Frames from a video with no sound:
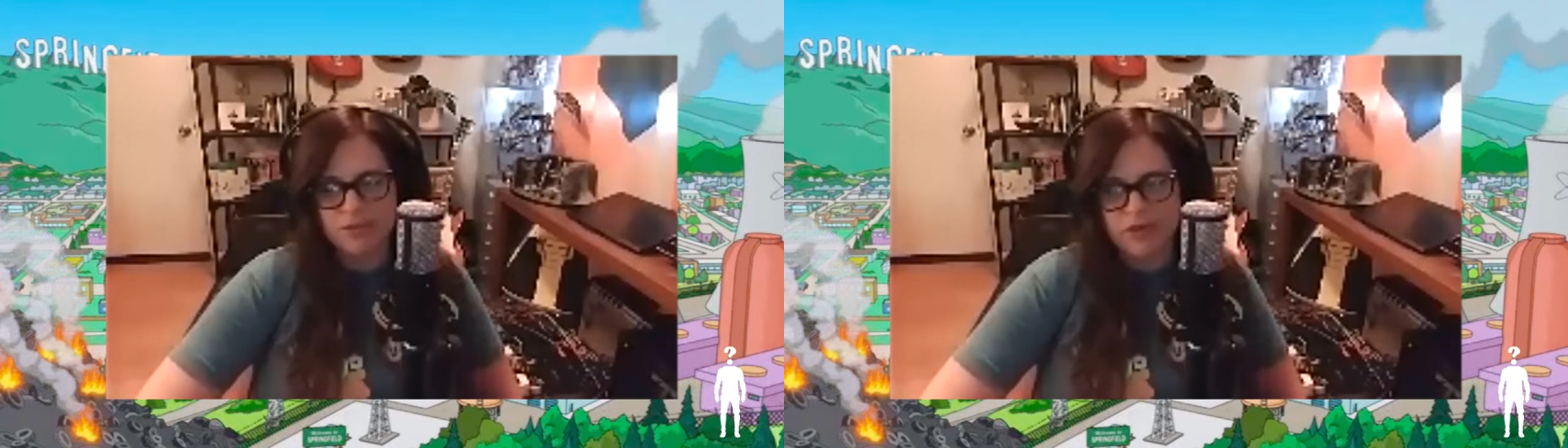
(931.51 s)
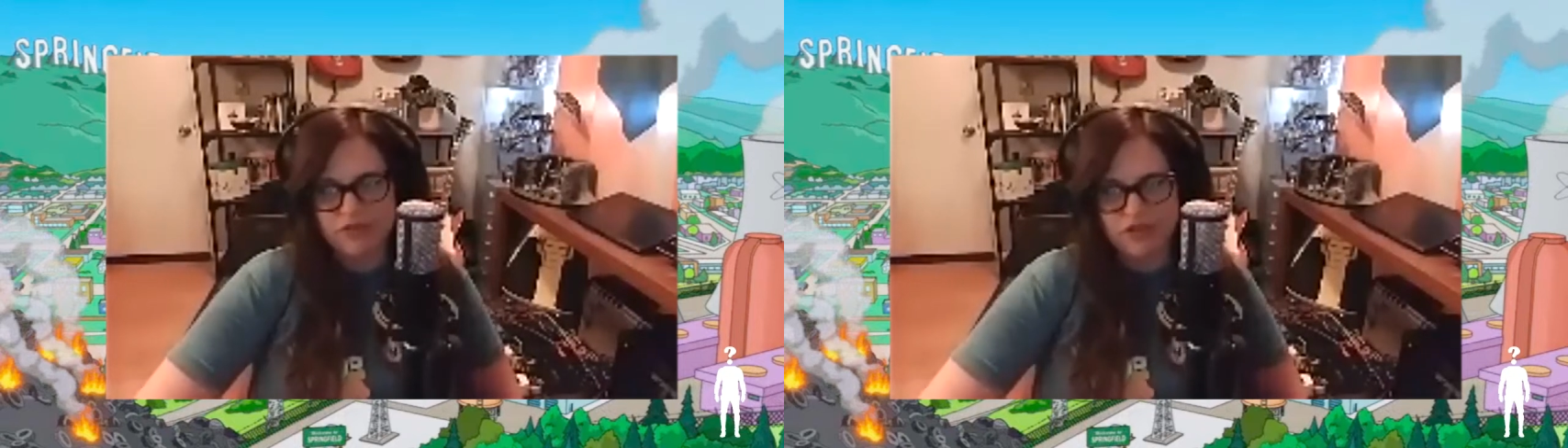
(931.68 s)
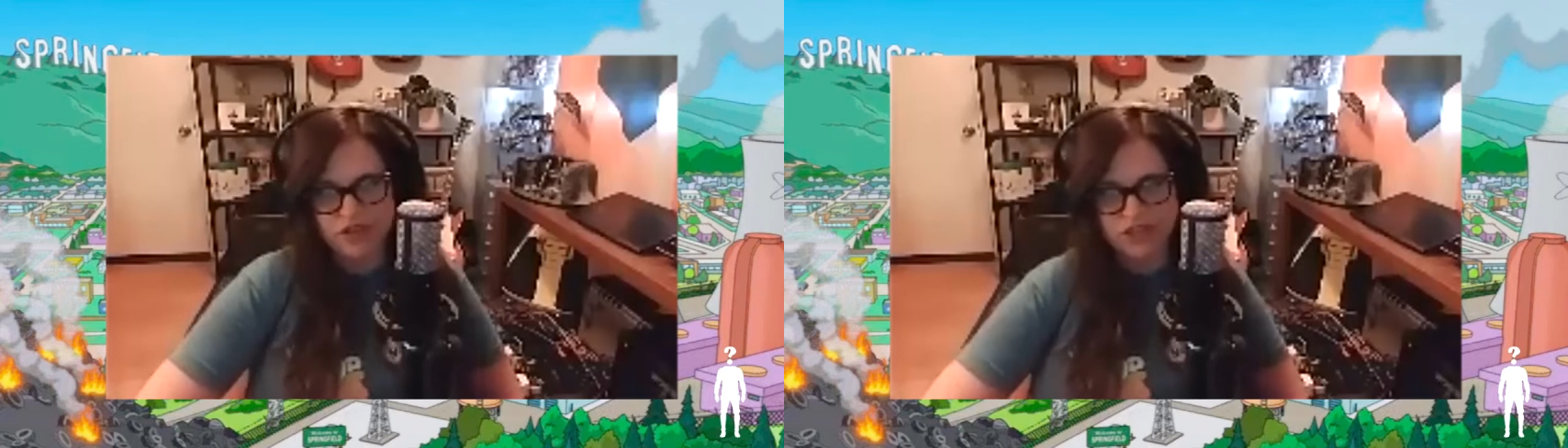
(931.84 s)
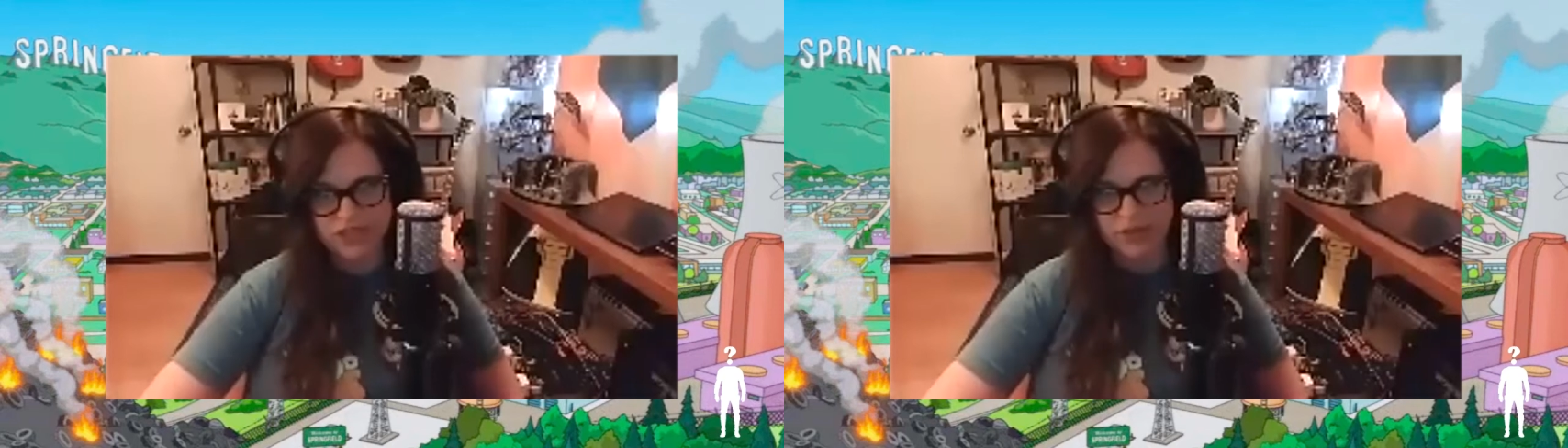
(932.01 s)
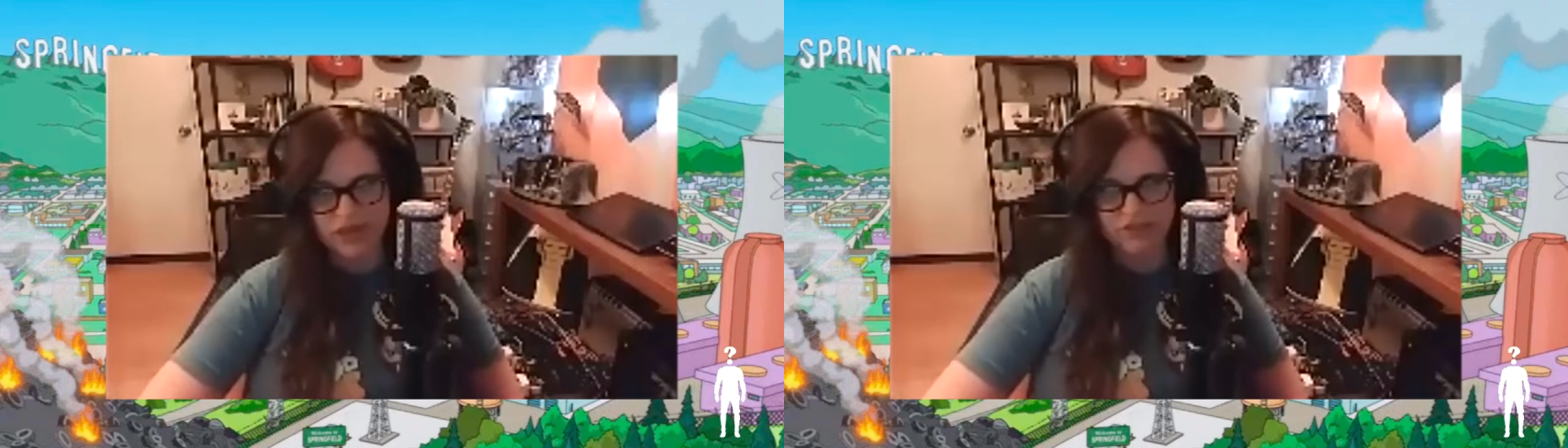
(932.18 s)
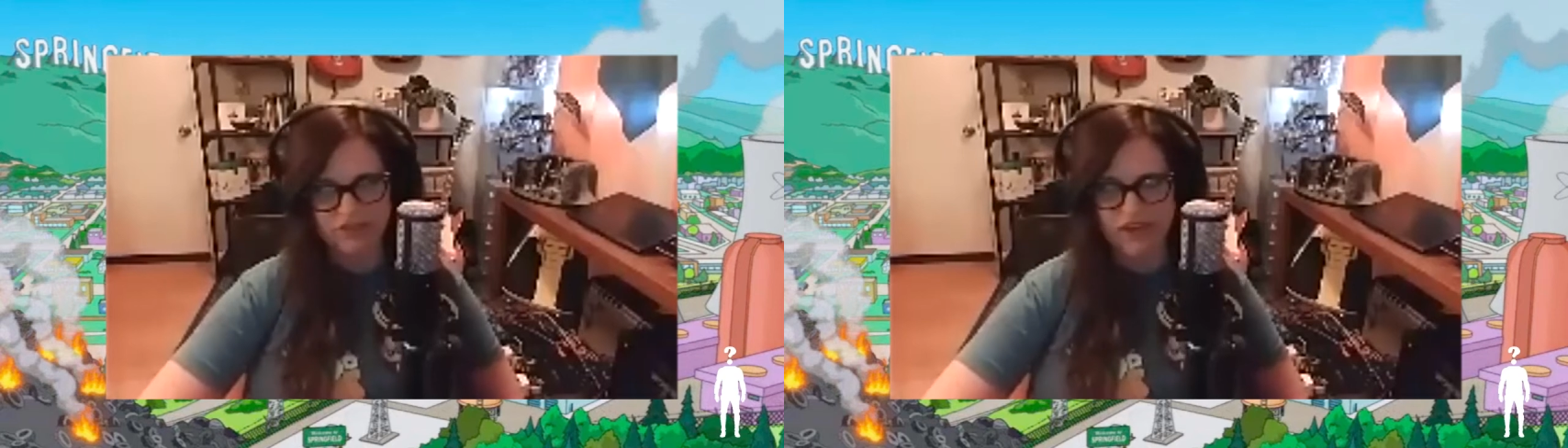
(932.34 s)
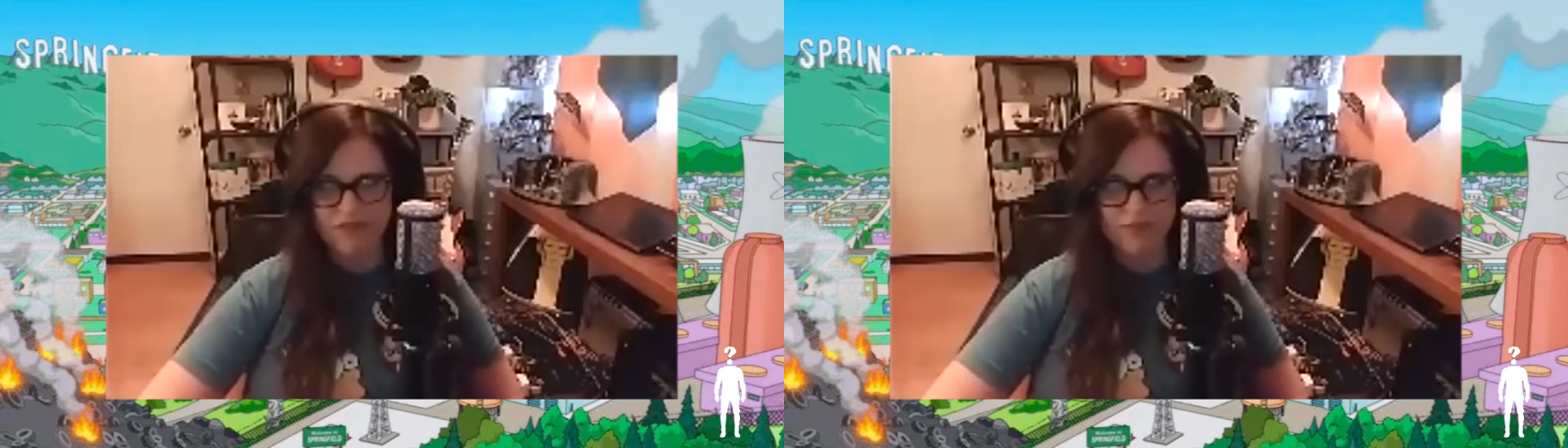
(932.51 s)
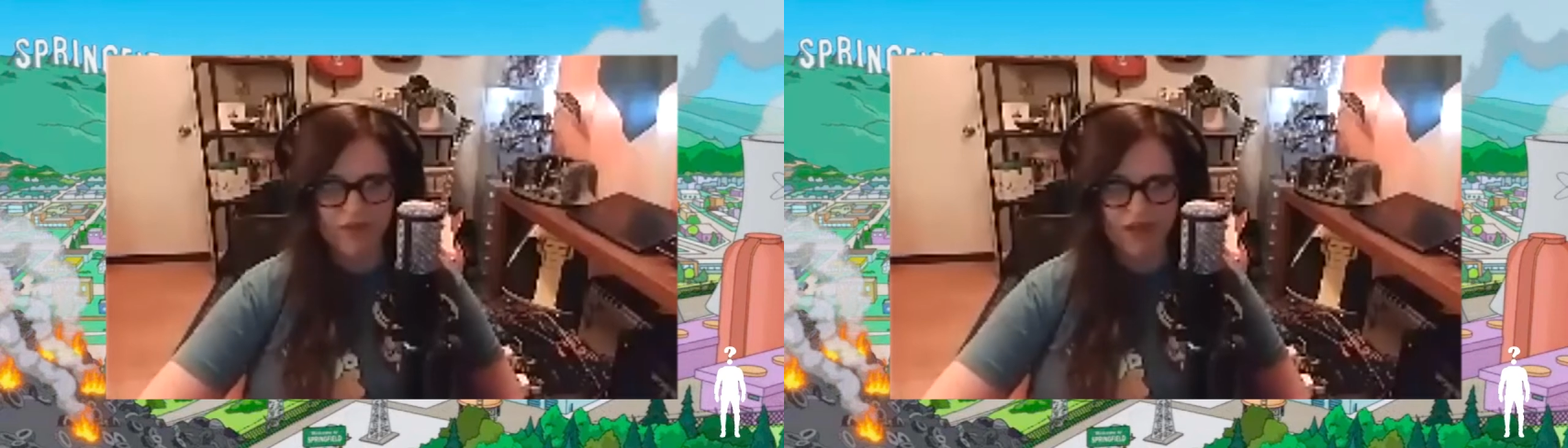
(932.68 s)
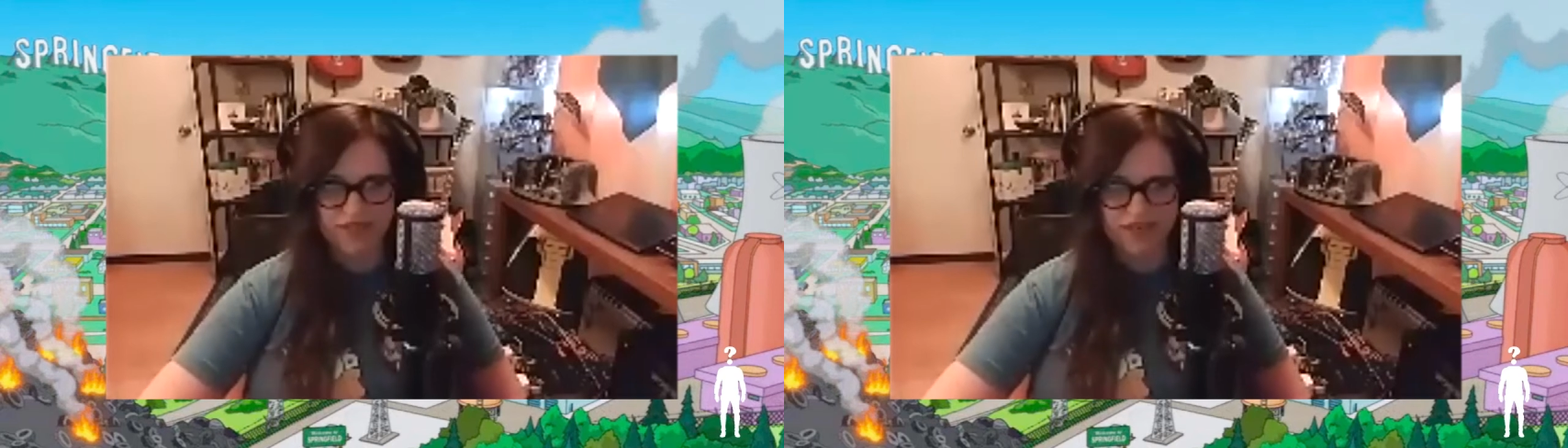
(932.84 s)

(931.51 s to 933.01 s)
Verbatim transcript: At first they were like $5